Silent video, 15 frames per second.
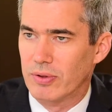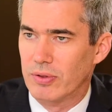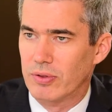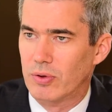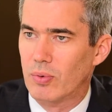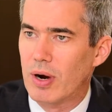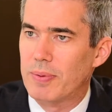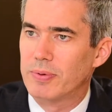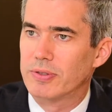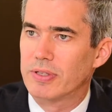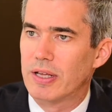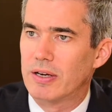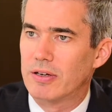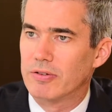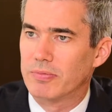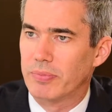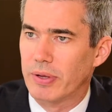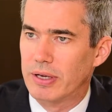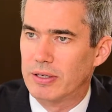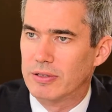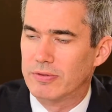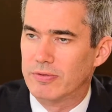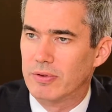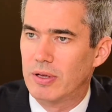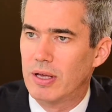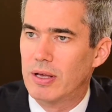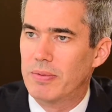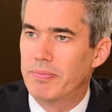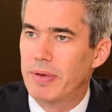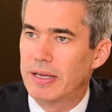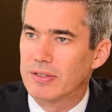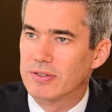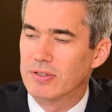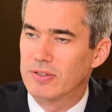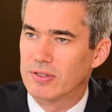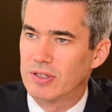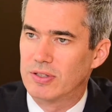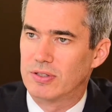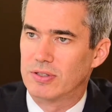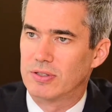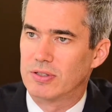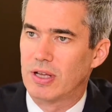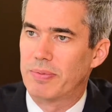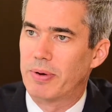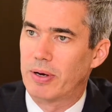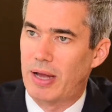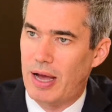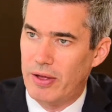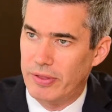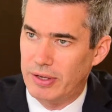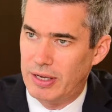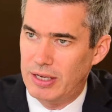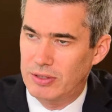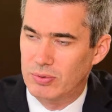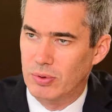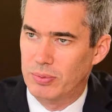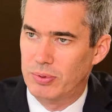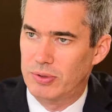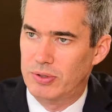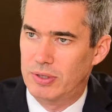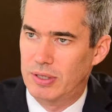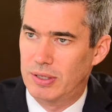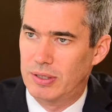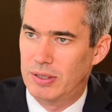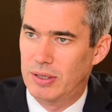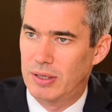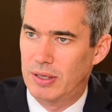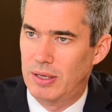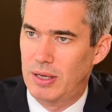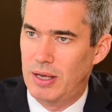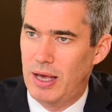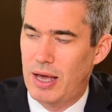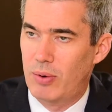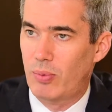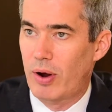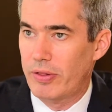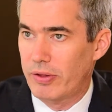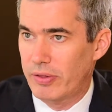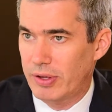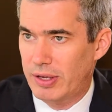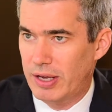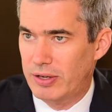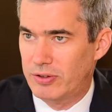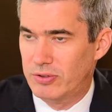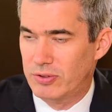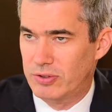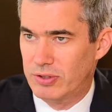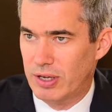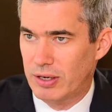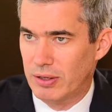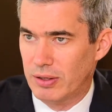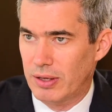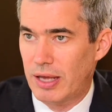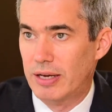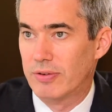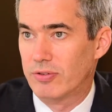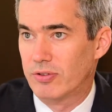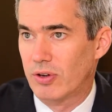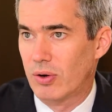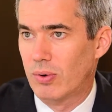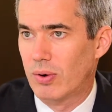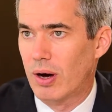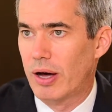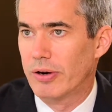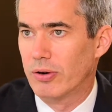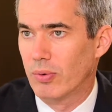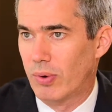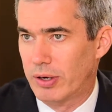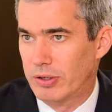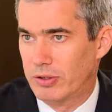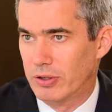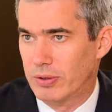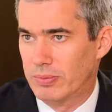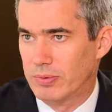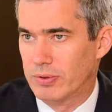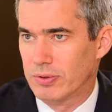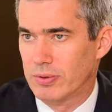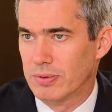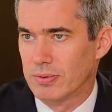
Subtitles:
the representative plaintiff makes decisions about how the case will proceed and whether the case should settle, and if so, under what terms.